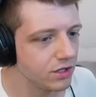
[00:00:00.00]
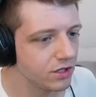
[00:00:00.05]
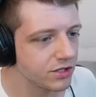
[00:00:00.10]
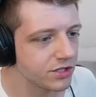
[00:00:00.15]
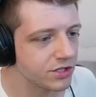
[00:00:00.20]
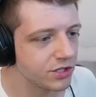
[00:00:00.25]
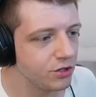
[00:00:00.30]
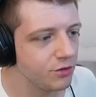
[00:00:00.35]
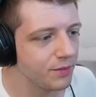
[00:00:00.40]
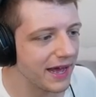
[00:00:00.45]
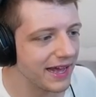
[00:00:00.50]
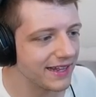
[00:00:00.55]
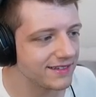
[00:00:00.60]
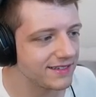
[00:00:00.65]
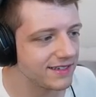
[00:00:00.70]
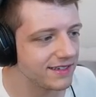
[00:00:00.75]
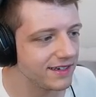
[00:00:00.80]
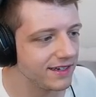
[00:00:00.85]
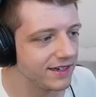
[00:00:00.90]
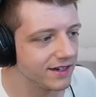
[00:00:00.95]
Zubats
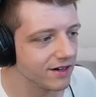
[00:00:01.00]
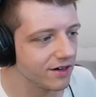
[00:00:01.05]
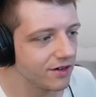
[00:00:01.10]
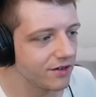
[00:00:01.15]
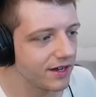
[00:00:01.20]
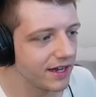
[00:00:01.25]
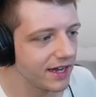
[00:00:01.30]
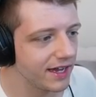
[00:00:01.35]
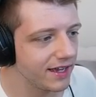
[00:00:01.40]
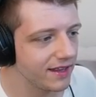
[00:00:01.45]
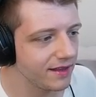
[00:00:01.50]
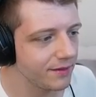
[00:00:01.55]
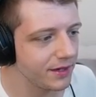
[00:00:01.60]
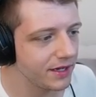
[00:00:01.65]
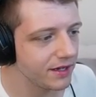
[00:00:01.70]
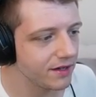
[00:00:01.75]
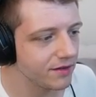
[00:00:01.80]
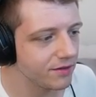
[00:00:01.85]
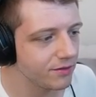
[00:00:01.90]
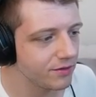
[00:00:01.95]
in here. Okay, let
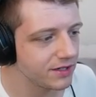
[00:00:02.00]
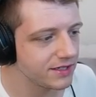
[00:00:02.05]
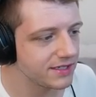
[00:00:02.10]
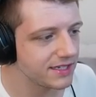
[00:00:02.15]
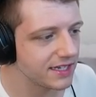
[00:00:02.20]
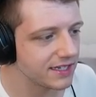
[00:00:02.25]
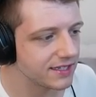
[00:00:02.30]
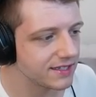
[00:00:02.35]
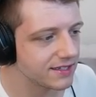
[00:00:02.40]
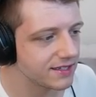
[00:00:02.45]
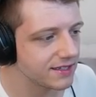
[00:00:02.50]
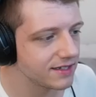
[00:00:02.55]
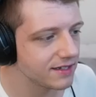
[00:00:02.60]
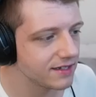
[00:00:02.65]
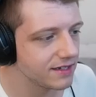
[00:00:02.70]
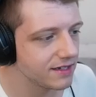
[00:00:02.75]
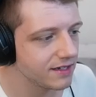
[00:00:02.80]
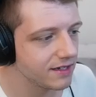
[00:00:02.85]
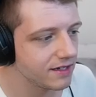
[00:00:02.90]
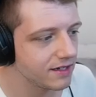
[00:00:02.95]
me... What is this?
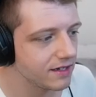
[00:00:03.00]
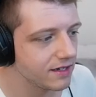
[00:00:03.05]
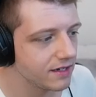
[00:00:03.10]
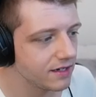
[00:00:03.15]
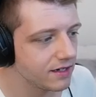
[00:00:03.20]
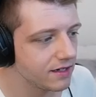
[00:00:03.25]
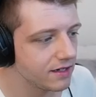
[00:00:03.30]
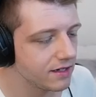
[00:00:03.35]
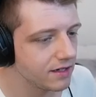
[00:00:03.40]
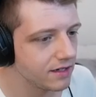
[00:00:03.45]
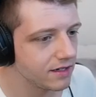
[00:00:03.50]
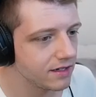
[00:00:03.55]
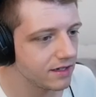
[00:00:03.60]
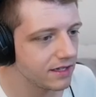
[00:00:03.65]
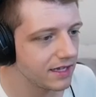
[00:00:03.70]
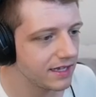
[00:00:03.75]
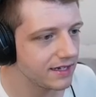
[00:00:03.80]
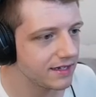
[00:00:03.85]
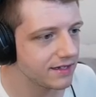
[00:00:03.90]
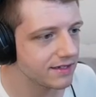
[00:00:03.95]

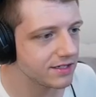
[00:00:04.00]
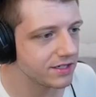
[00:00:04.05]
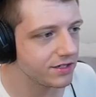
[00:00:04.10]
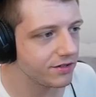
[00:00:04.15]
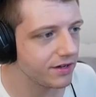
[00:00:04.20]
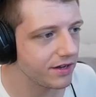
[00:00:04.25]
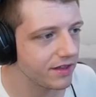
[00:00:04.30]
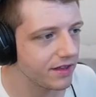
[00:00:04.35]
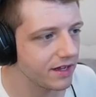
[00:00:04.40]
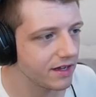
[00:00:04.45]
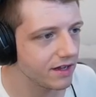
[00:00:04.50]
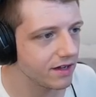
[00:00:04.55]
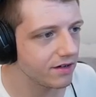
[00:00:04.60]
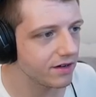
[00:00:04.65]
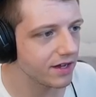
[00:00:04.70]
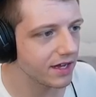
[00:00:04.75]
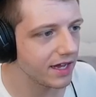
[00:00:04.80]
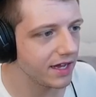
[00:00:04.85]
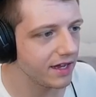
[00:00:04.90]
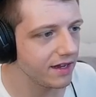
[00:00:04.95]
That doesn't do anything.
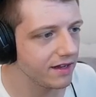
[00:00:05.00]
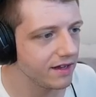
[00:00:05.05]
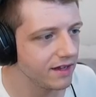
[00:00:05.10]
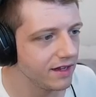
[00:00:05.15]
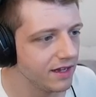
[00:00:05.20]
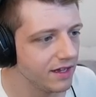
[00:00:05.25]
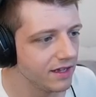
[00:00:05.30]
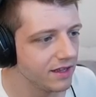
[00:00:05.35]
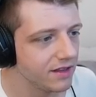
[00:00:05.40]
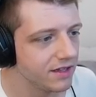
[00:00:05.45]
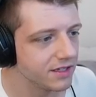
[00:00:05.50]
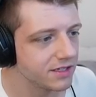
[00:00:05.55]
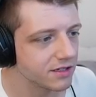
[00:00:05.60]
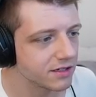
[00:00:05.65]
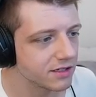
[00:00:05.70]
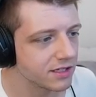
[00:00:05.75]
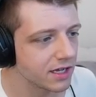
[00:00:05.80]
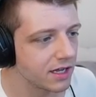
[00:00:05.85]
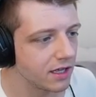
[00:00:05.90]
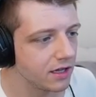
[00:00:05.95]
Okay. This
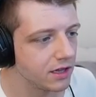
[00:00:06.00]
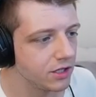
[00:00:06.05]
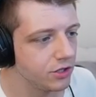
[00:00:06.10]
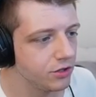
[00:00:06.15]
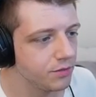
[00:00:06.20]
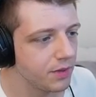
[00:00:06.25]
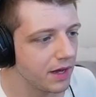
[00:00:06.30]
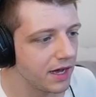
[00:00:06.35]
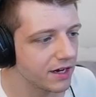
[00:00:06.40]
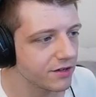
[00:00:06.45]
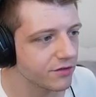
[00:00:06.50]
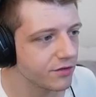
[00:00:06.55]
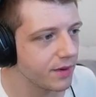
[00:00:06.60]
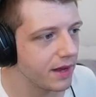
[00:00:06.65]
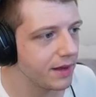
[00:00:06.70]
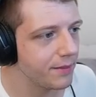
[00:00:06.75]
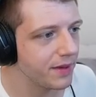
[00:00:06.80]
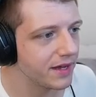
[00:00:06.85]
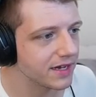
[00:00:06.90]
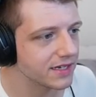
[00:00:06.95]
looks like a loot box from
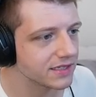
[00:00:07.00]
Apex